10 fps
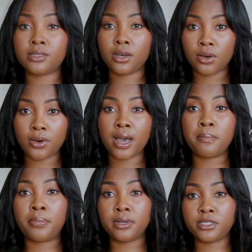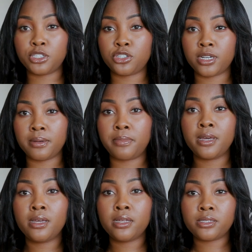So I booked a trip
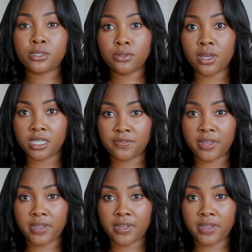to Las